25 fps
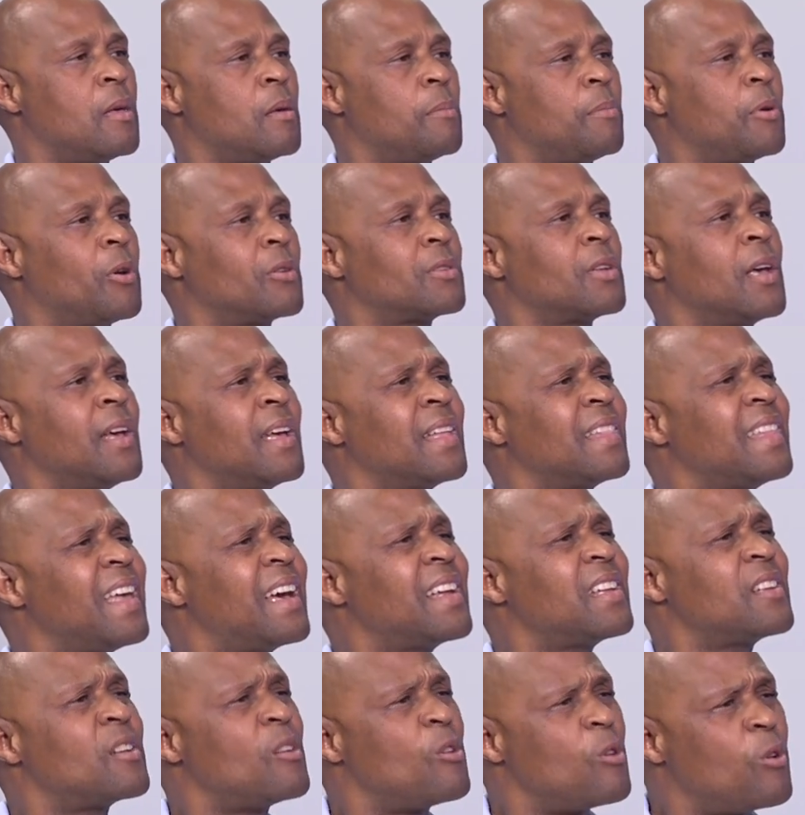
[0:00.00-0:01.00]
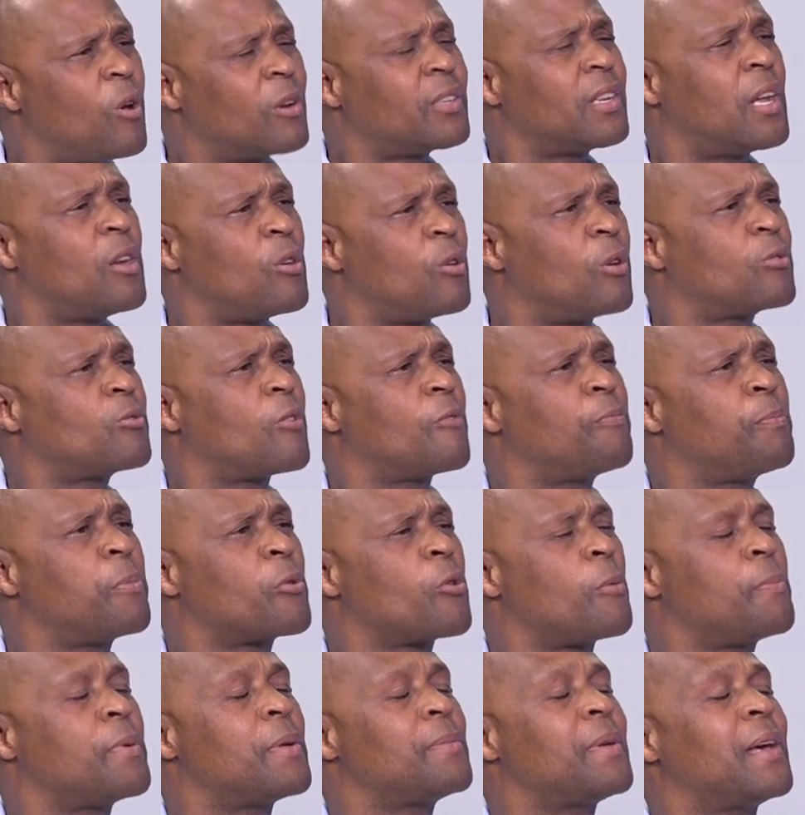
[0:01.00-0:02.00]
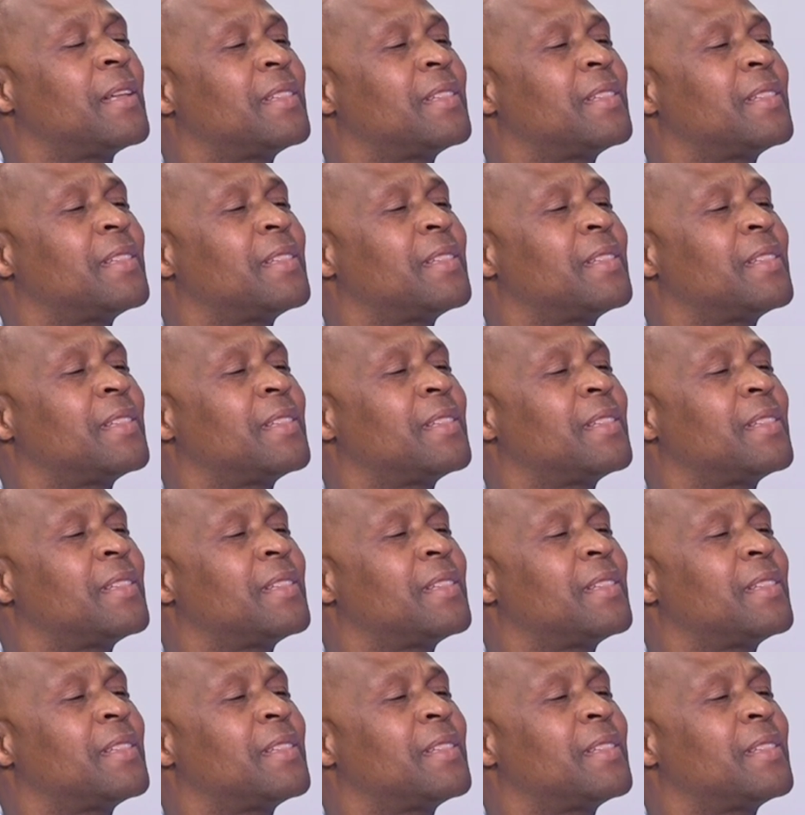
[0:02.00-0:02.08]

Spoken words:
Because there are a lot of problems,